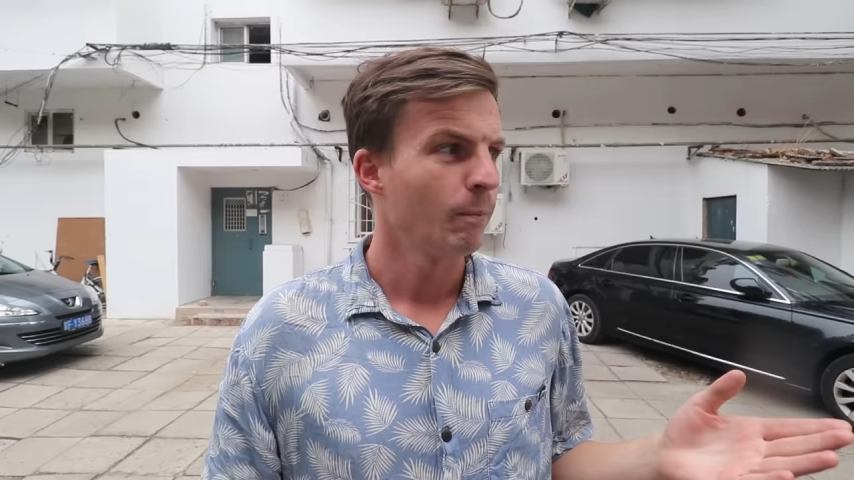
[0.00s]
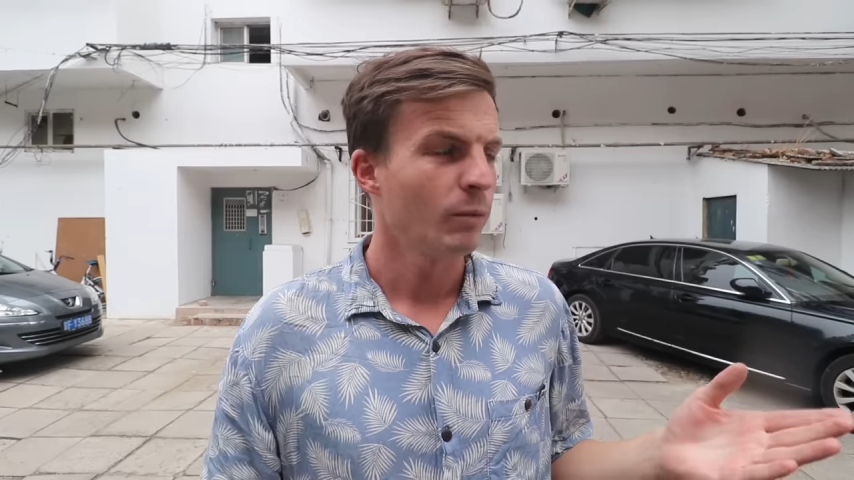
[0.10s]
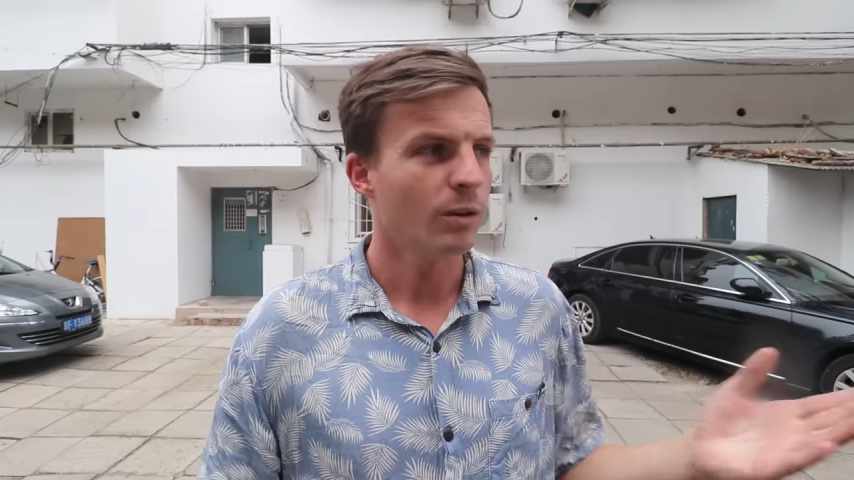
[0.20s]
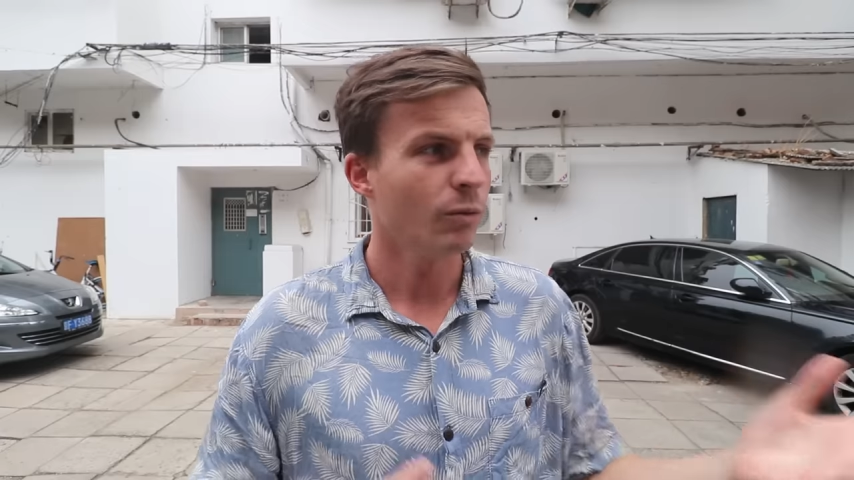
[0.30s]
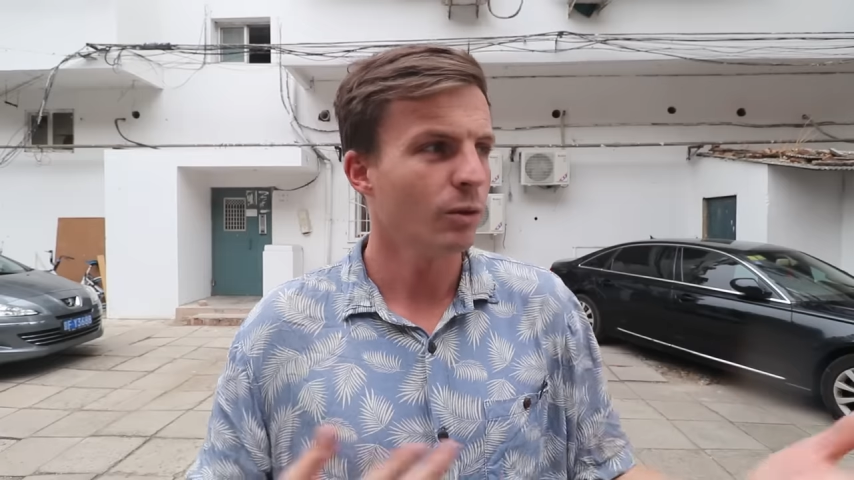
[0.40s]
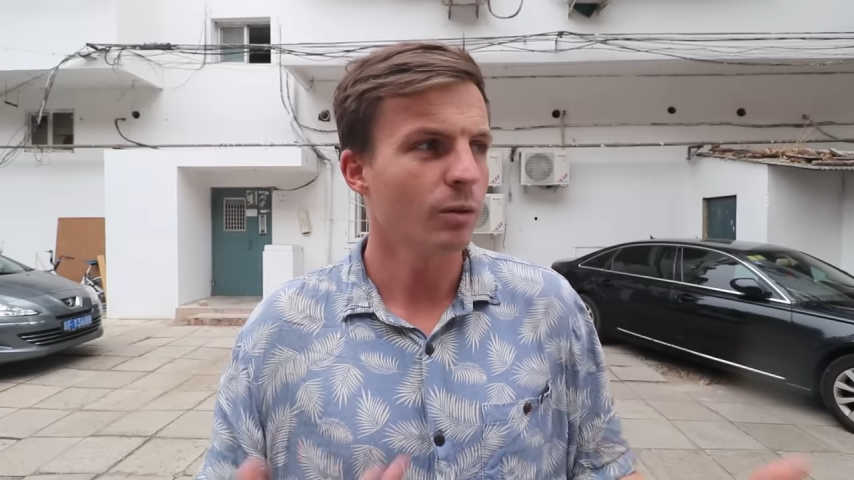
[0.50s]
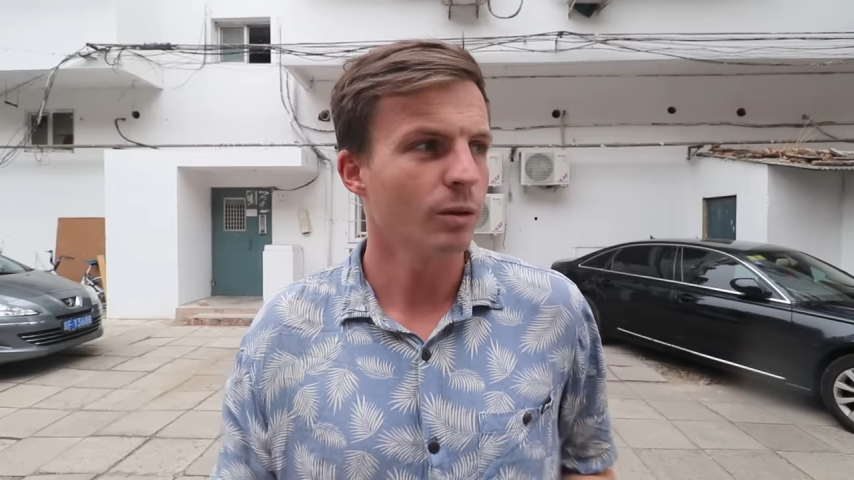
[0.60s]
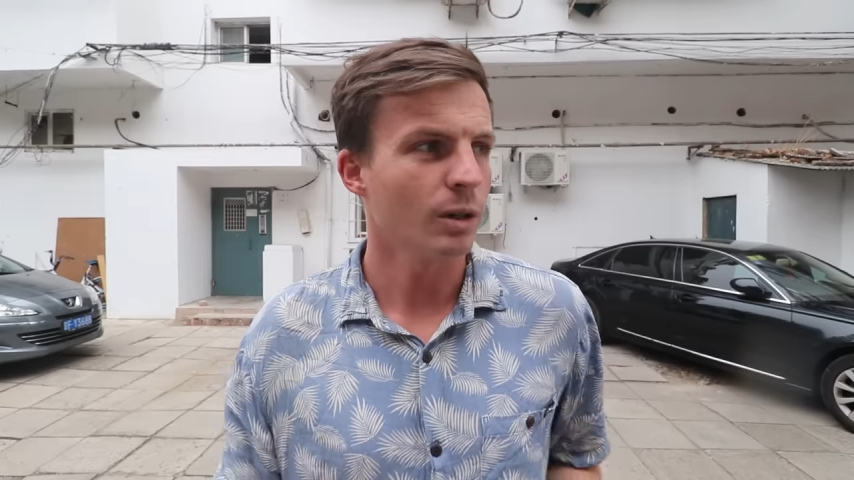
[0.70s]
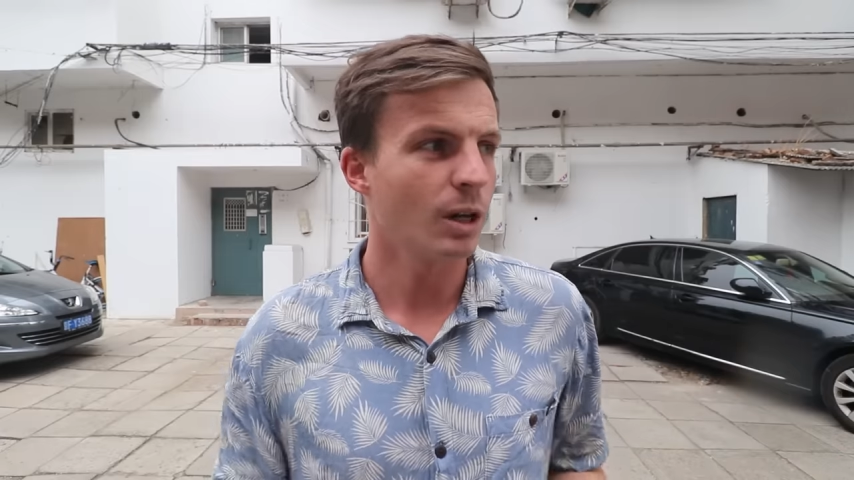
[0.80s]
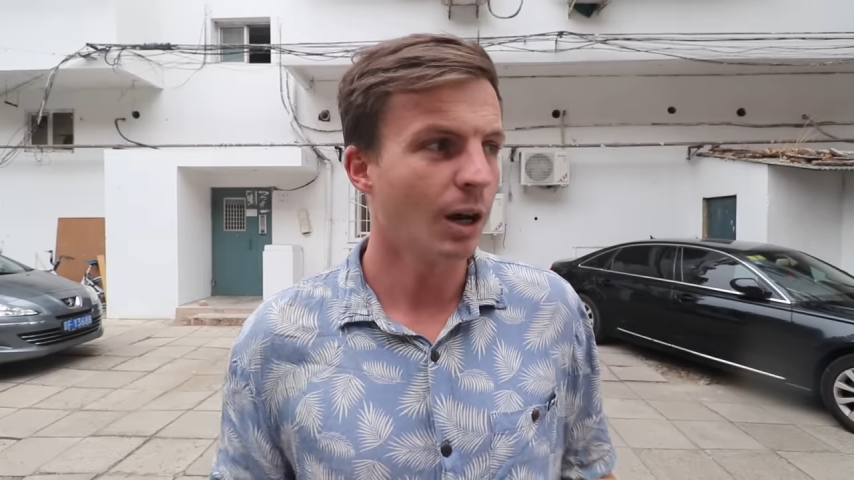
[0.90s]
they didn't feel
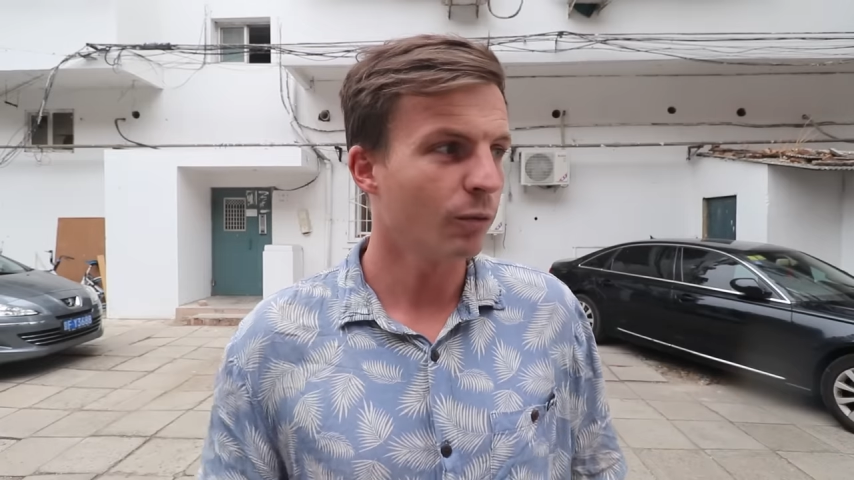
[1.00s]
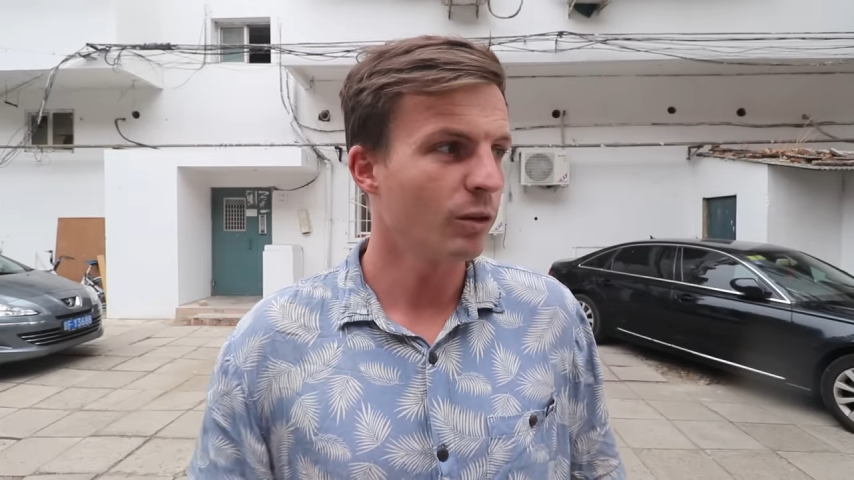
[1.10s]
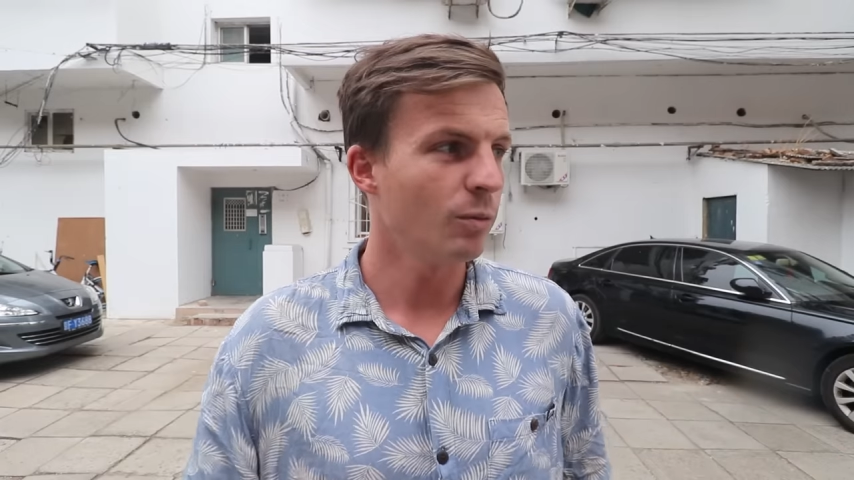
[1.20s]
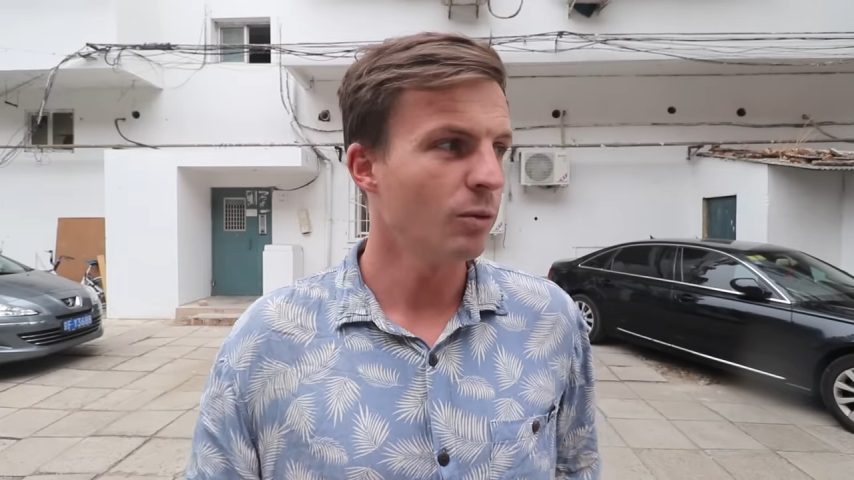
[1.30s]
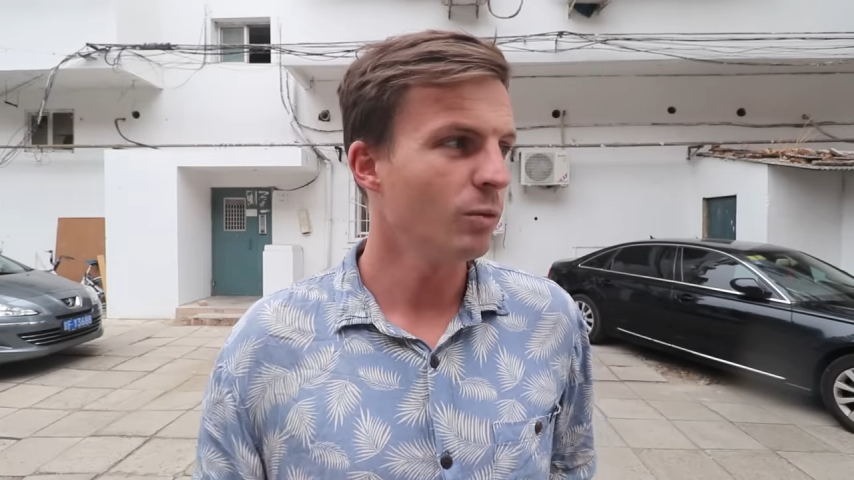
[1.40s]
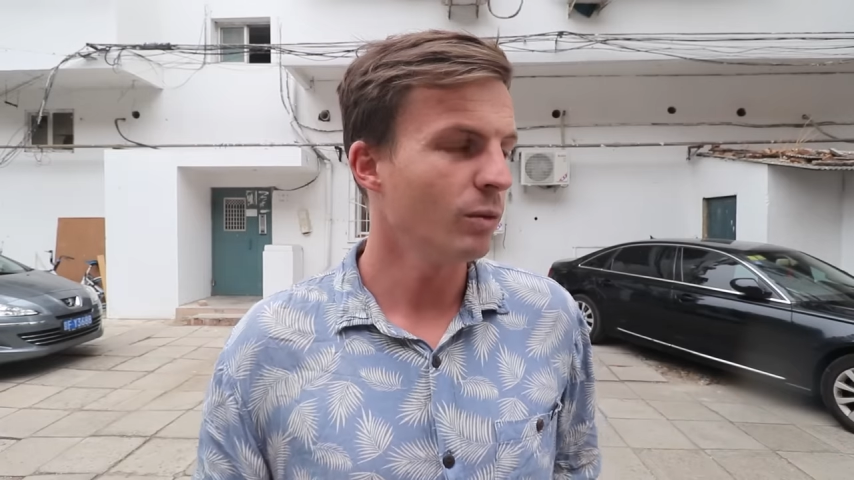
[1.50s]
comfortable